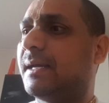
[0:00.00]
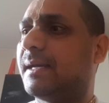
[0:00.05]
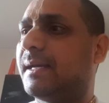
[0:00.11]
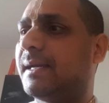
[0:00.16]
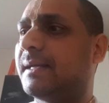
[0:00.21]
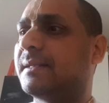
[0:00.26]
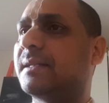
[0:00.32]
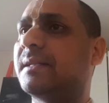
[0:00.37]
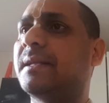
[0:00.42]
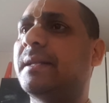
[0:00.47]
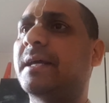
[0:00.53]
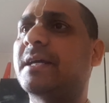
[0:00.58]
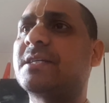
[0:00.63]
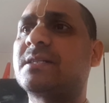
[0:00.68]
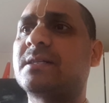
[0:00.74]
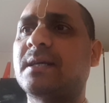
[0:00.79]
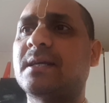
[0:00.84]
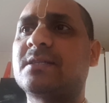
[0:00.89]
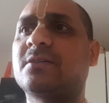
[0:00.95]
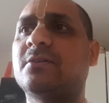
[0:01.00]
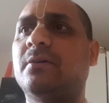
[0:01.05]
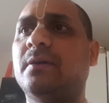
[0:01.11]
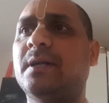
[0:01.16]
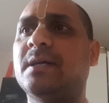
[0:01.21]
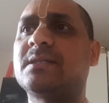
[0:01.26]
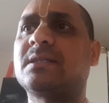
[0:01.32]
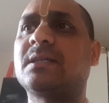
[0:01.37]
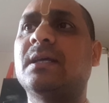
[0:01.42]
And then the next is
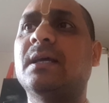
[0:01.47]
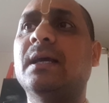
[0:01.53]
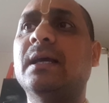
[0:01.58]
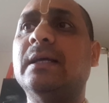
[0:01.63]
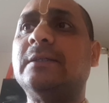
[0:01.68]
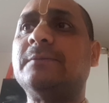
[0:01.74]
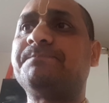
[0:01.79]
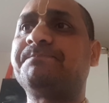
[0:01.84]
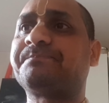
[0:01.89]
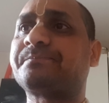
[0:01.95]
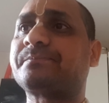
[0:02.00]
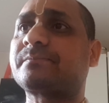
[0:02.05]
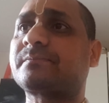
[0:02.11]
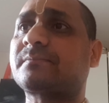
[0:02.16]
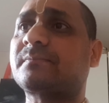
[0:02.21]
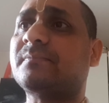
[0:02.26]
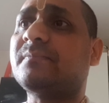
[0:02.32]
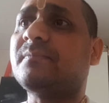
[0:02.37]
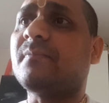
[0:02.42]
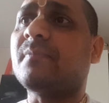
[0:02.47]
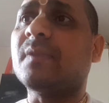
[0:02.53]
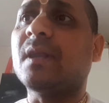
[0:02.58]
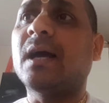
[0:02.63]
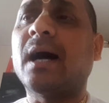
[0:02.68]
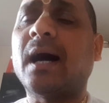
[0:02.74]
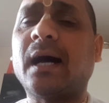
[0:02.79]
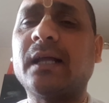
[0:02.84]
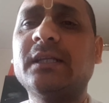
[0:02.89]
called as
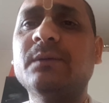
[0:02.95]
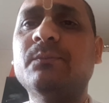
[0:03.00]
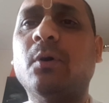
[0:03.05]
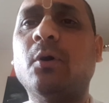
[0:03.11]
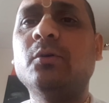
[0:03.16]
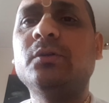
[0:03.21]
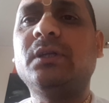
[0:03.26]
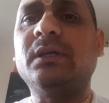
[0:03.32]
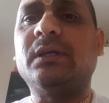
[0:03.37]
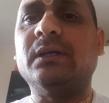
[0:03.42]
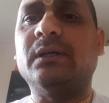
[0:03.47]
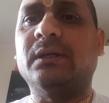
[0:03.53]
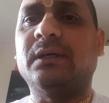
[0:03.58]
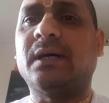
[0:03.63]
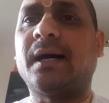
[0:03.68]
adibhautika.